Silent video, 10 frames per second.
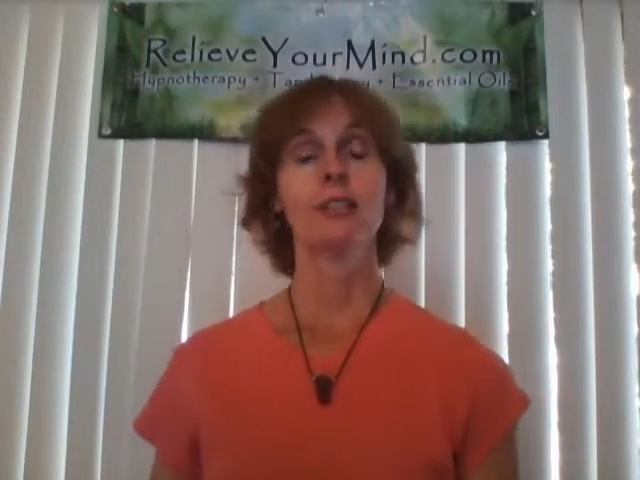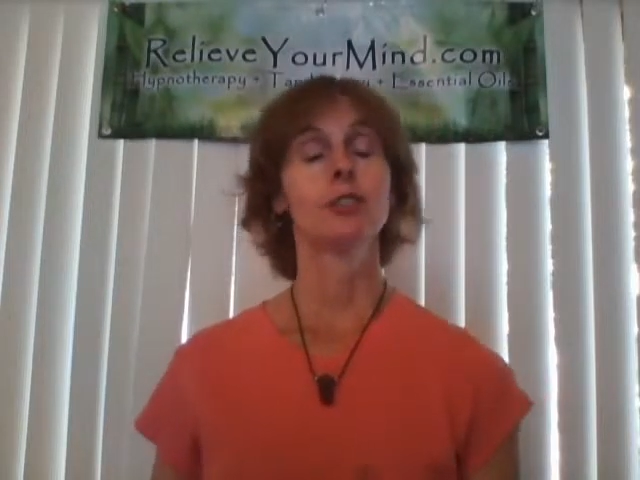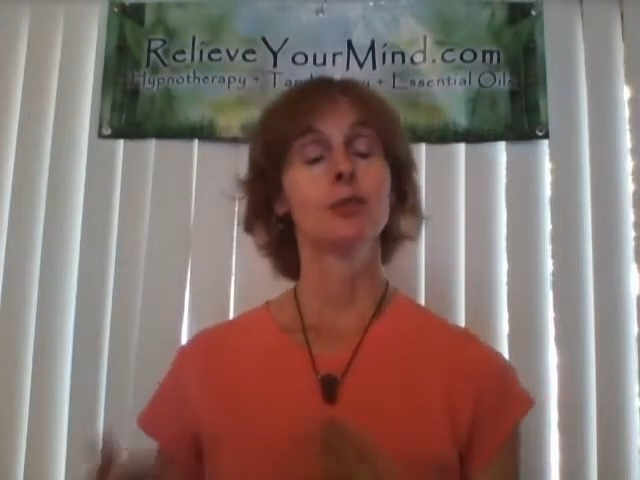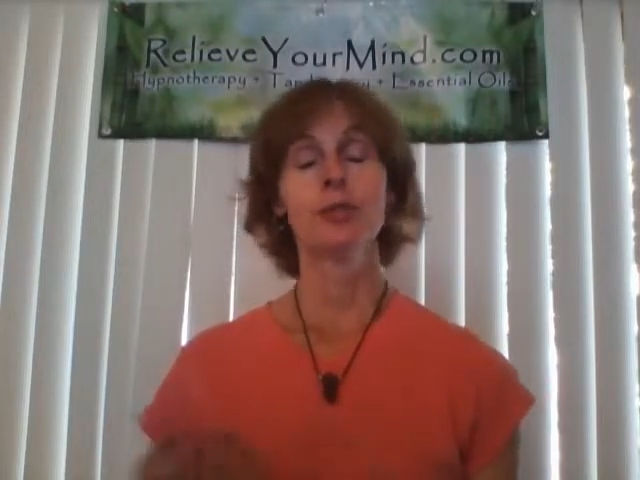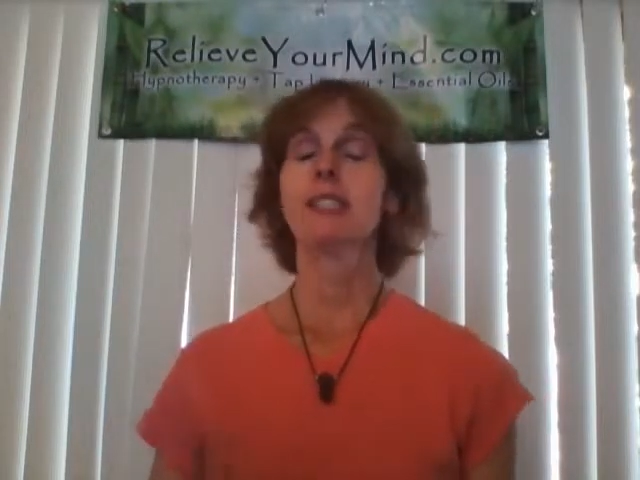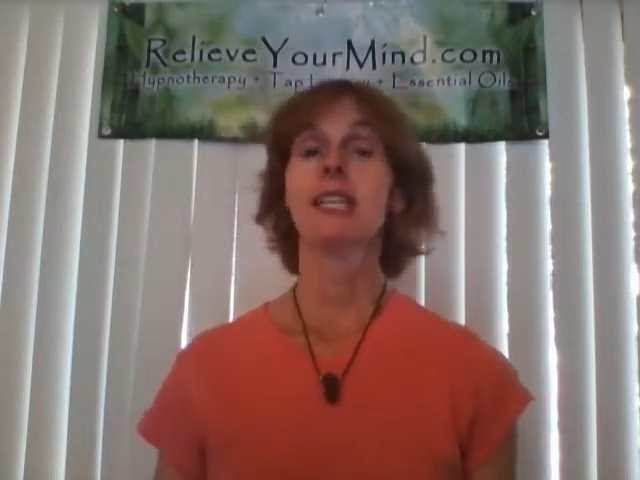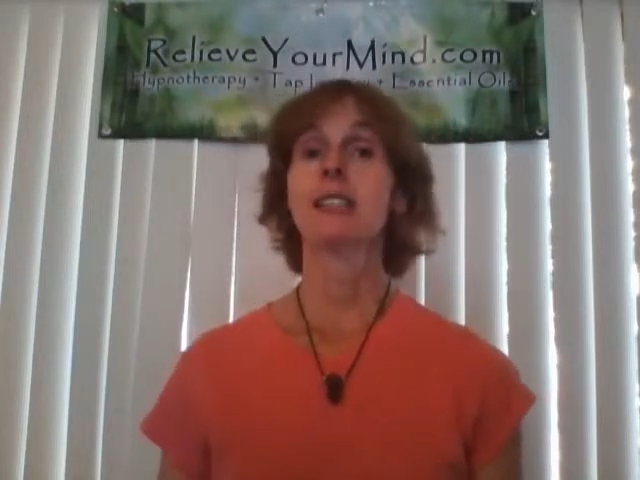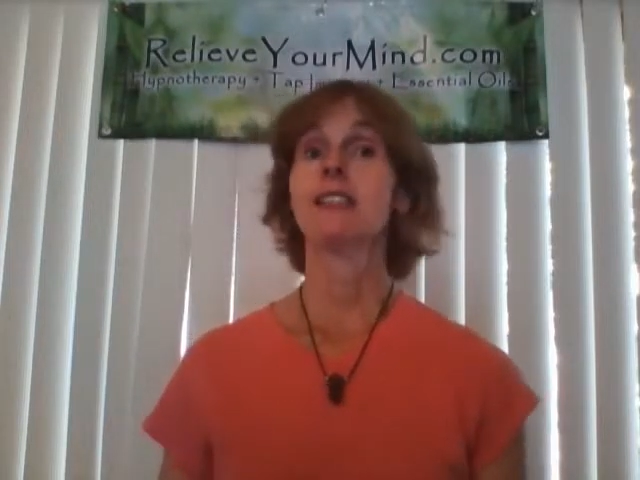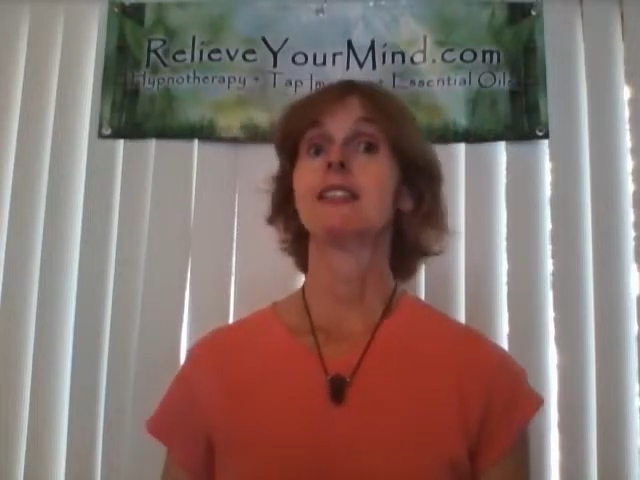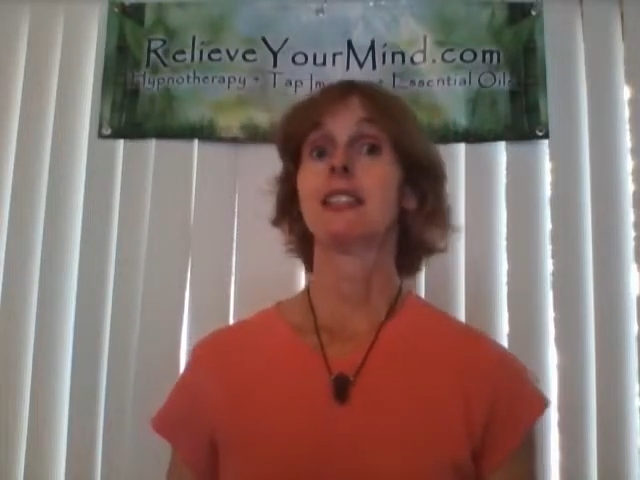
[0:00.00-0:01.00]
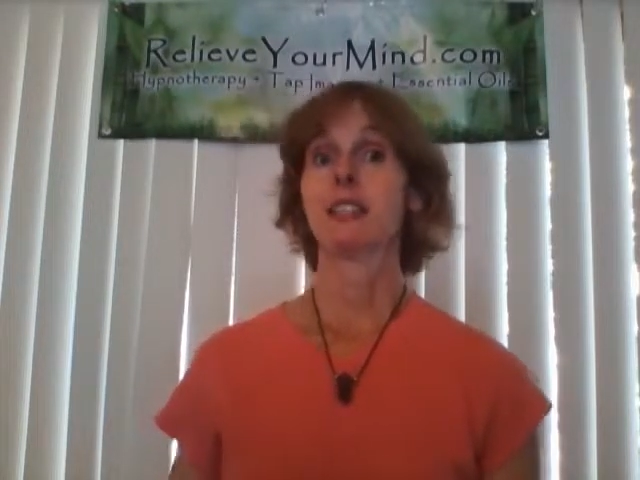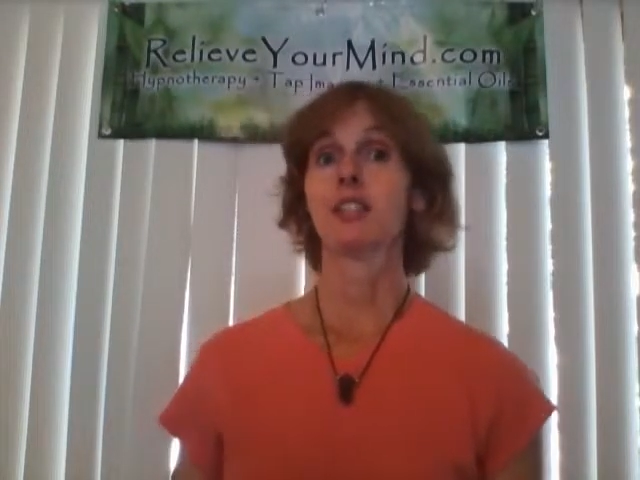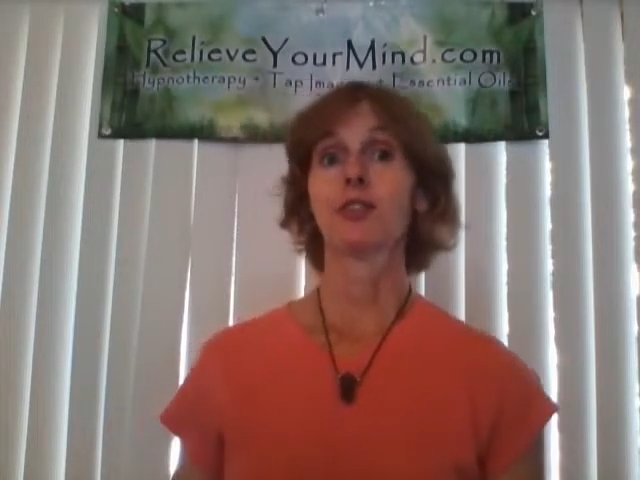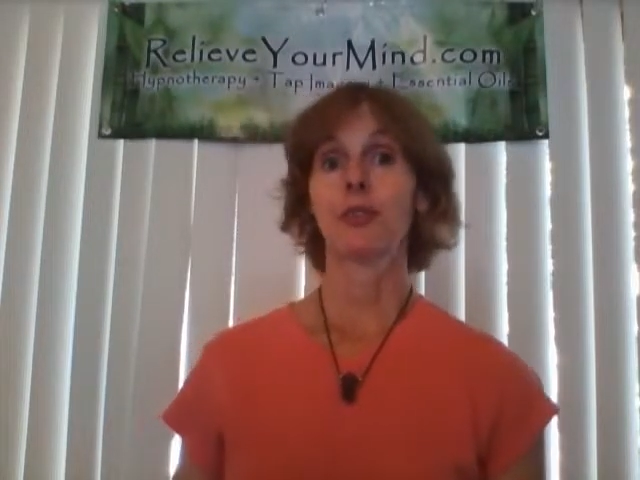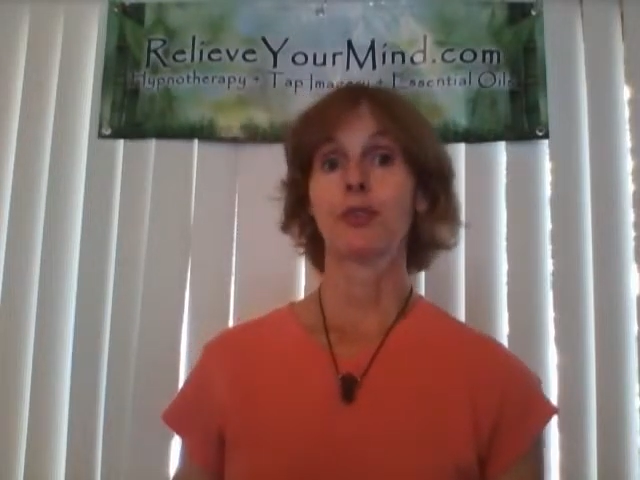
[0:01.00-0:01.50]
It usually doesn't in
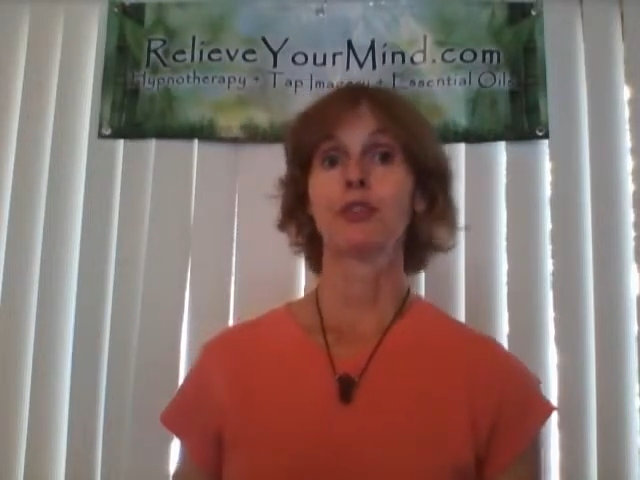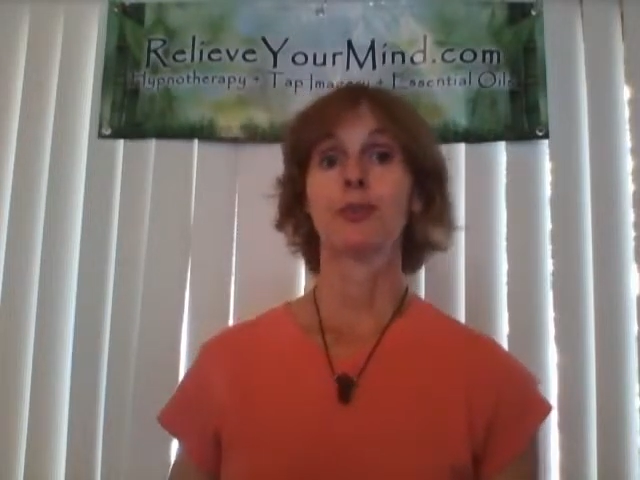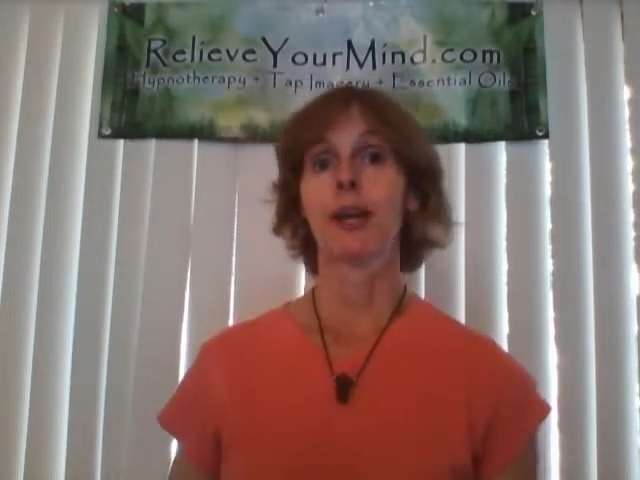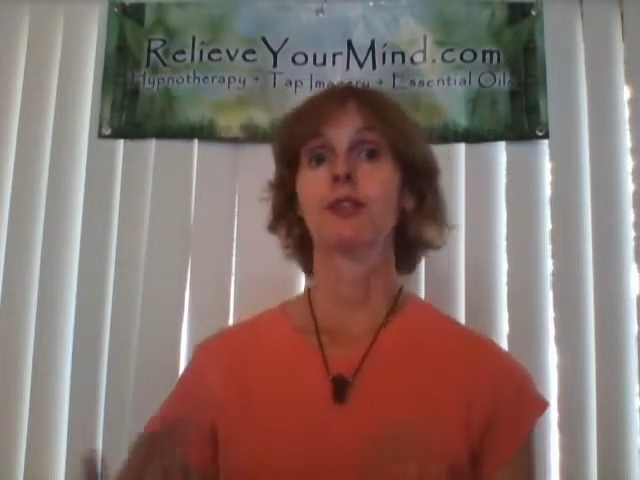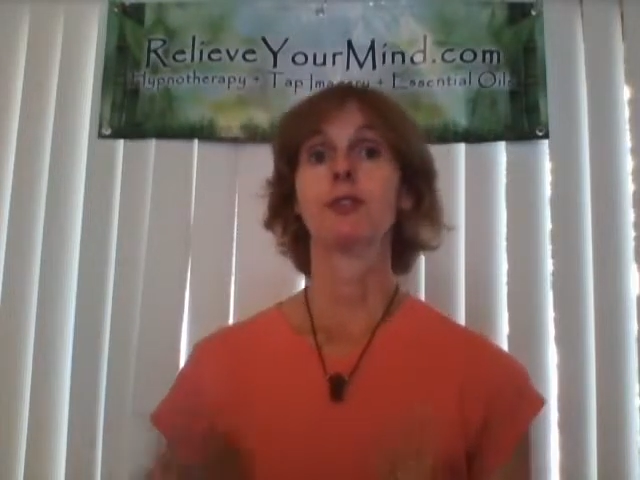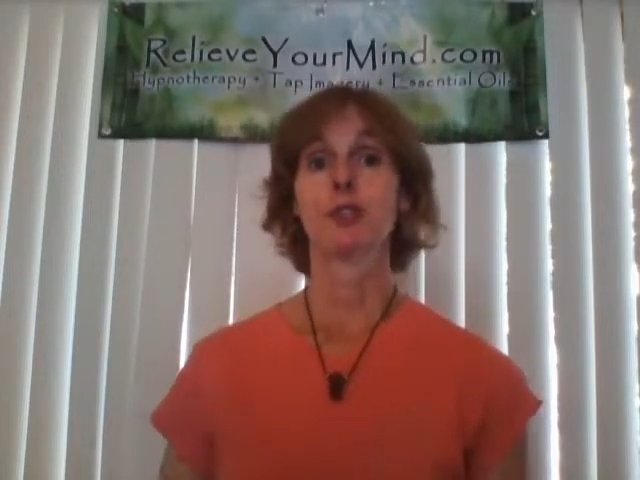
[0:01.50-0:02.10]
this first round.